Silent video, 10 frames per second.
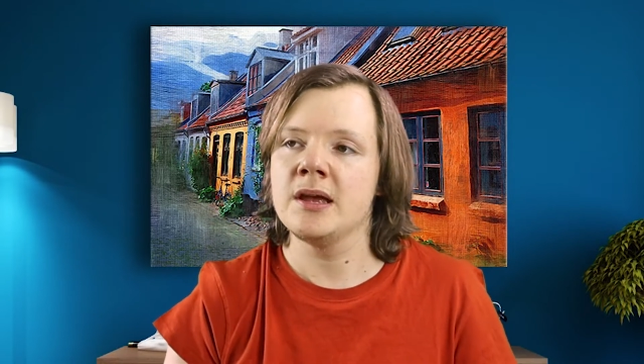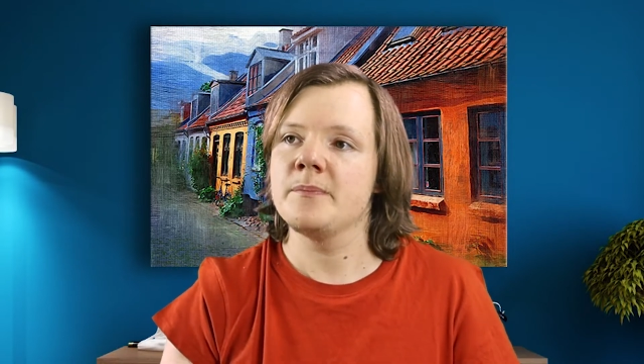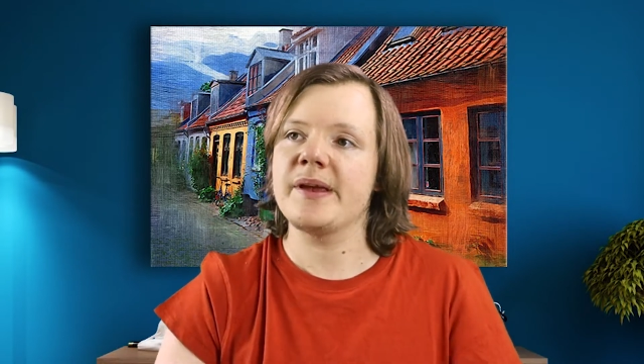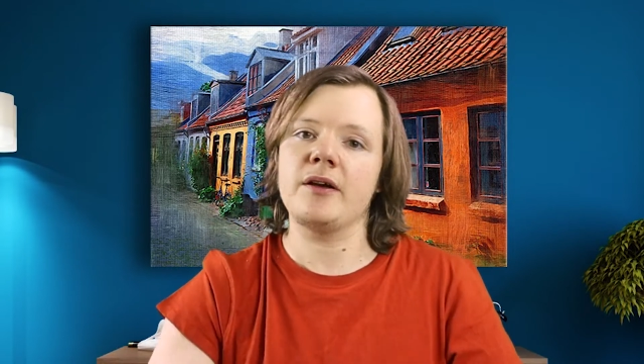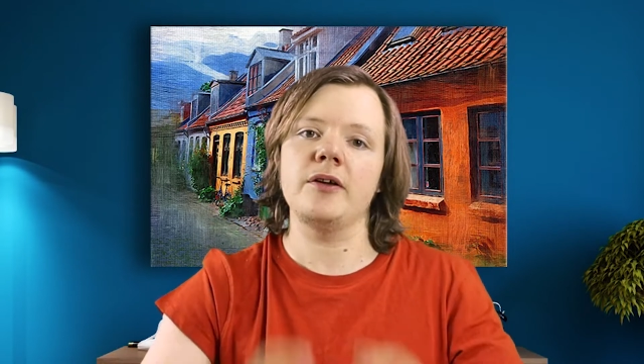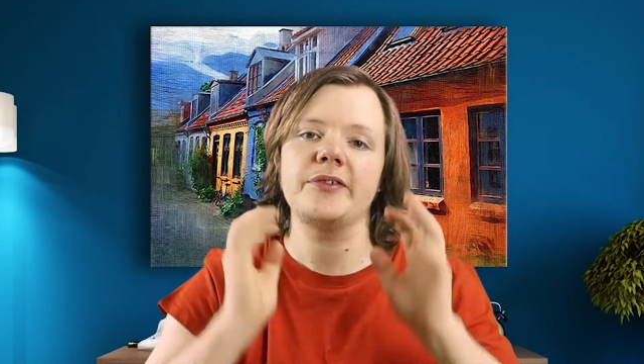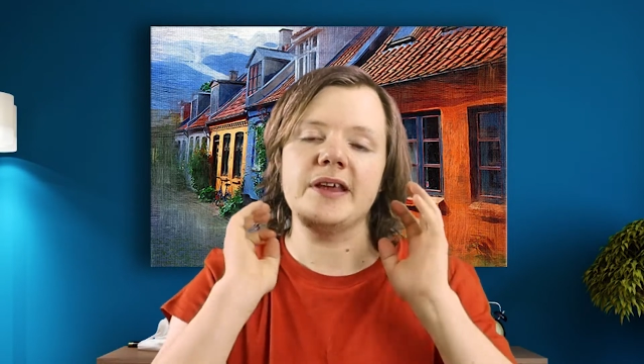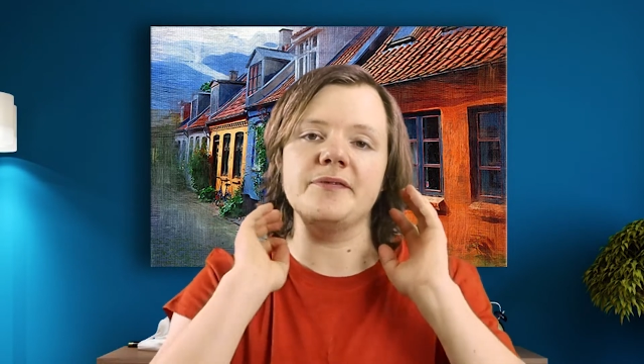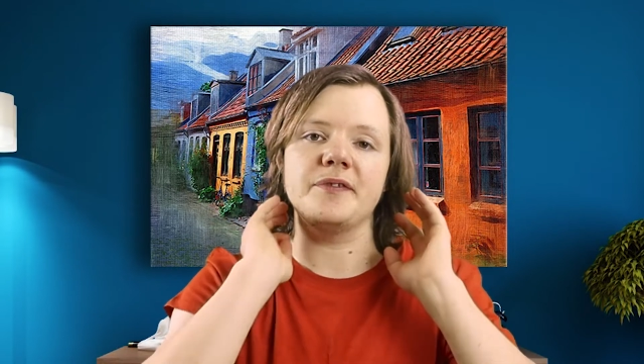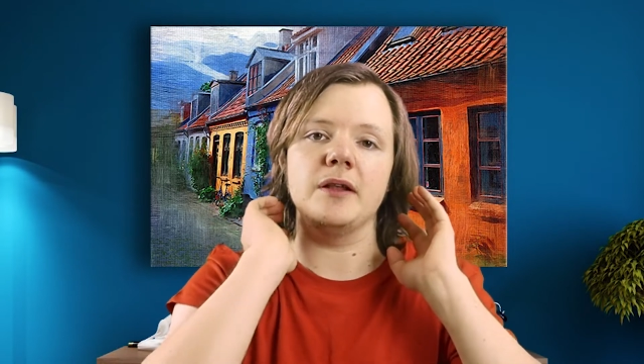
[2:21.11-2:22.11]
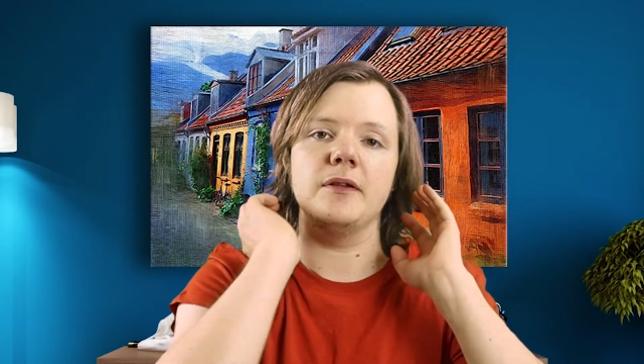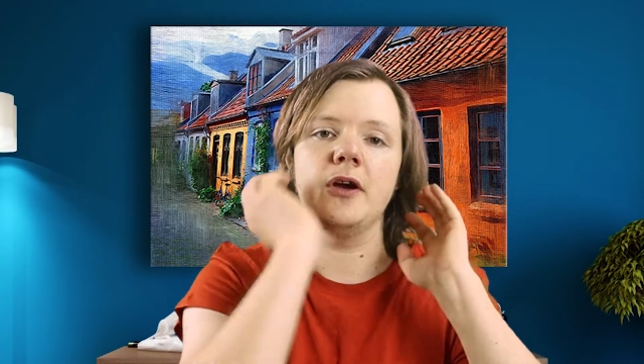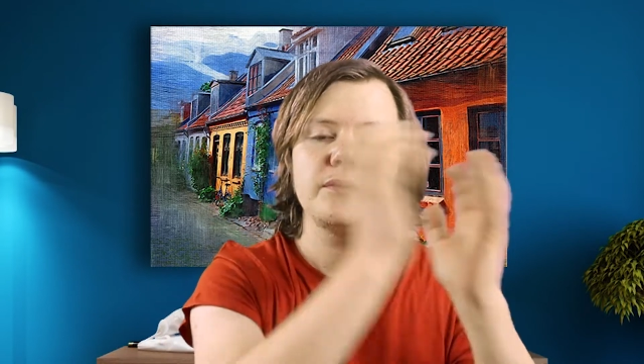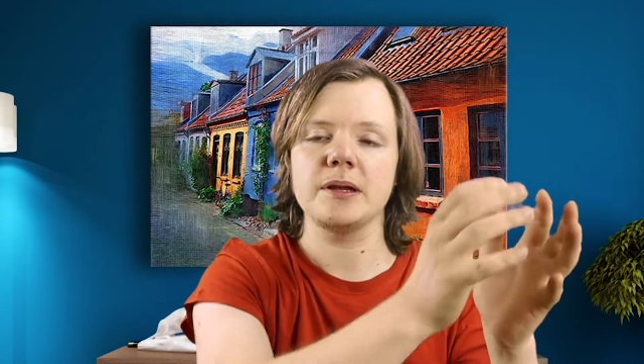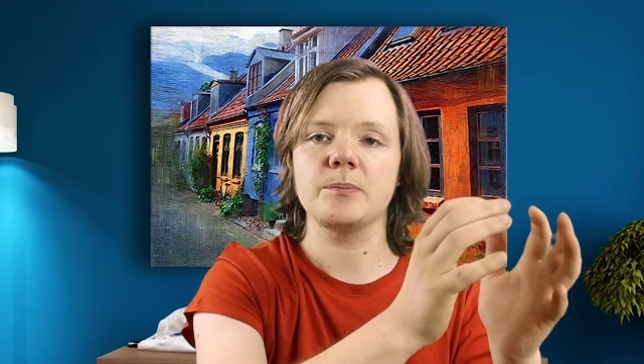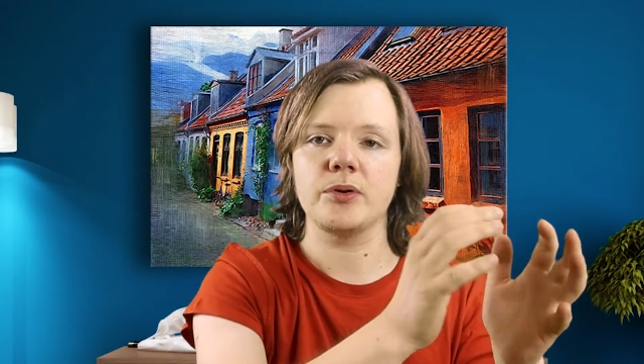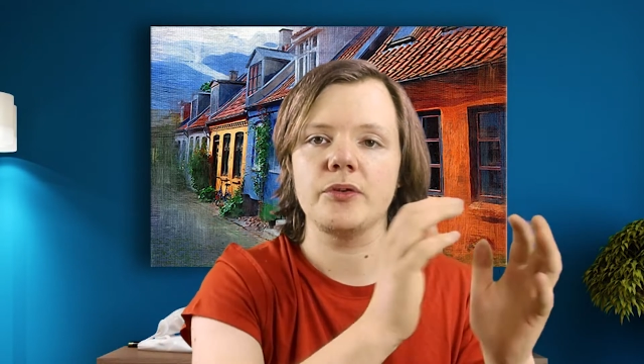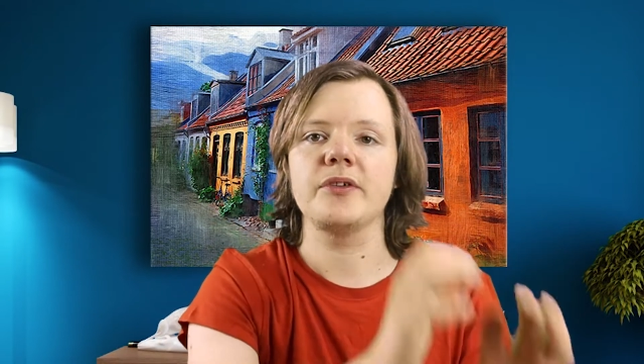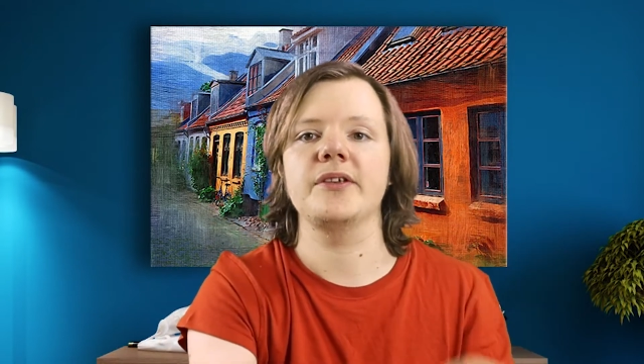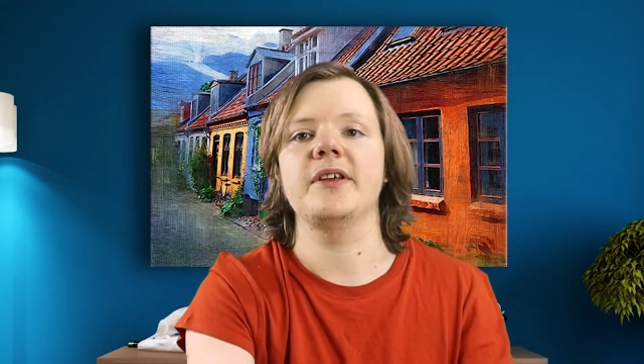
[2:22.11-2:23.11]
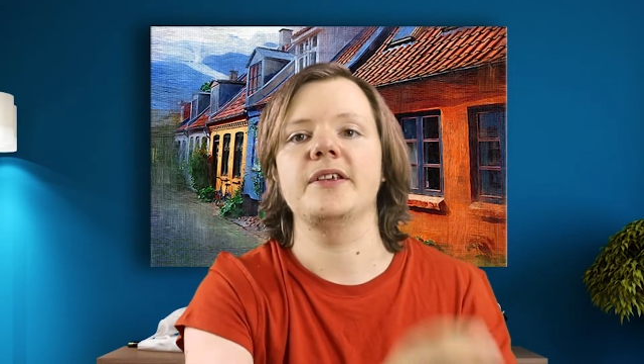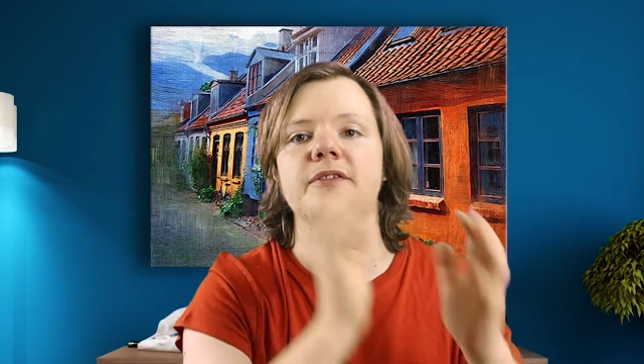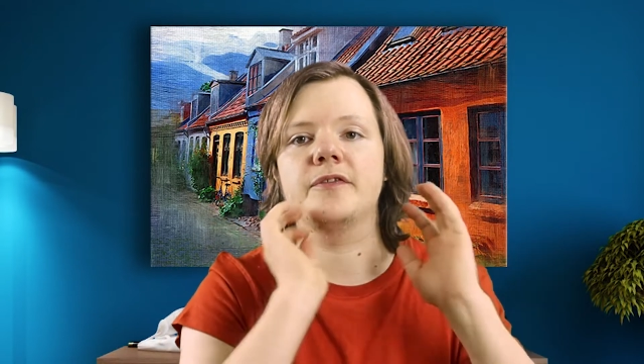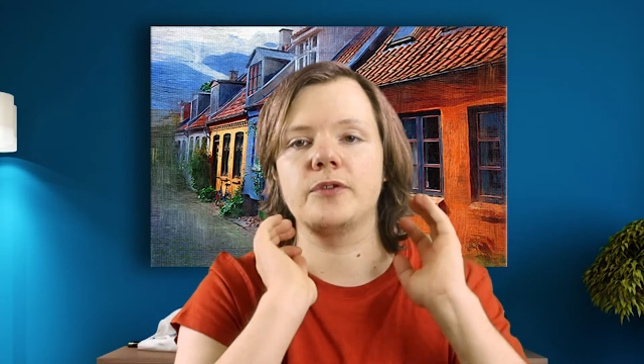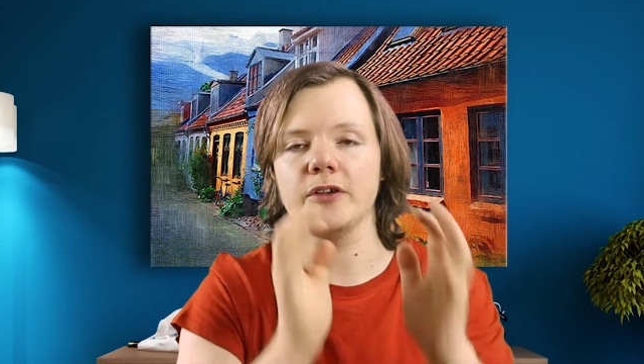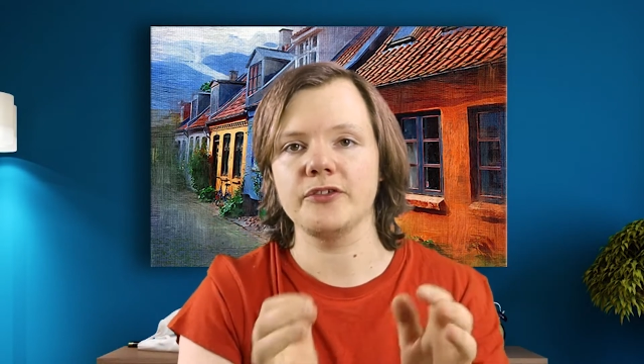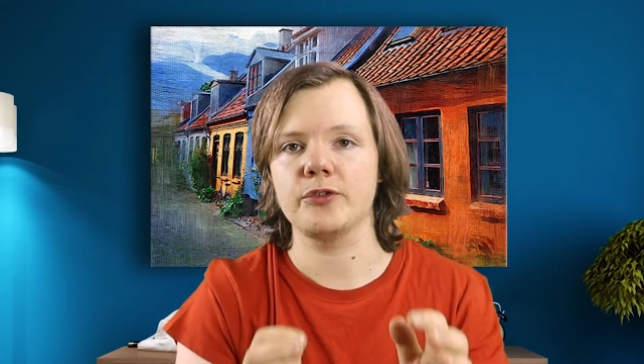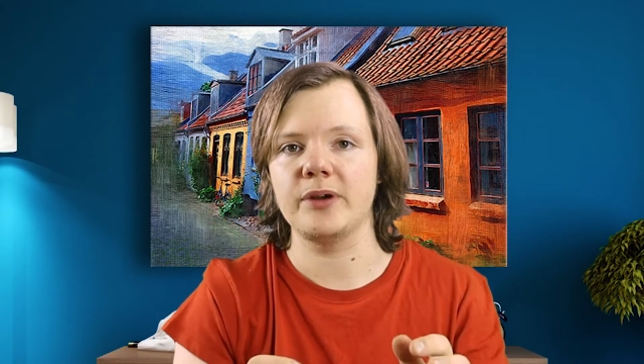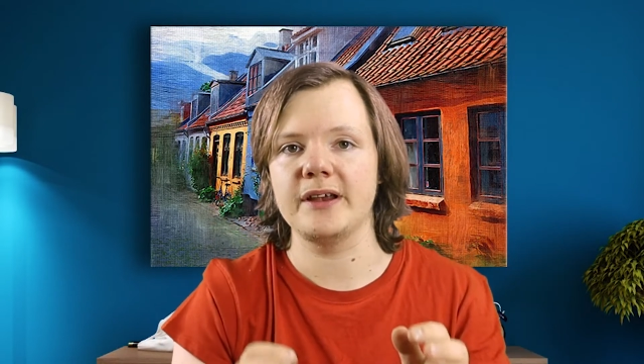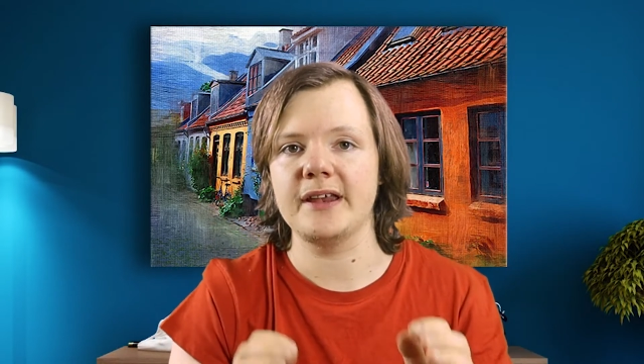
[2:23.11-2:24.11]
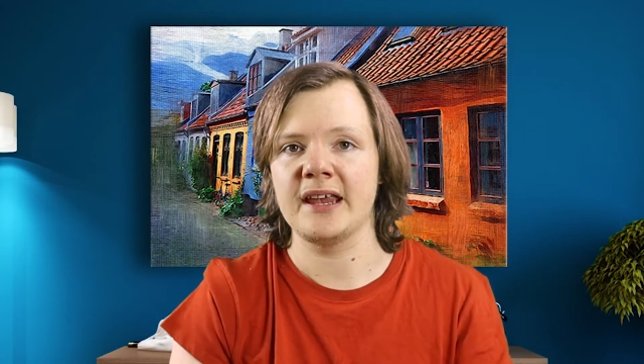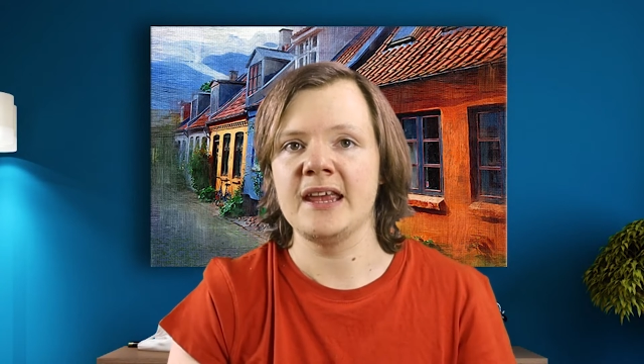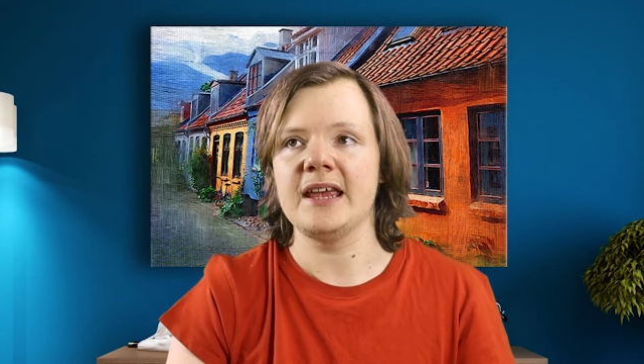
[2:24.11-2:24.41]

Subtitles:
because if the learning process is frustrating,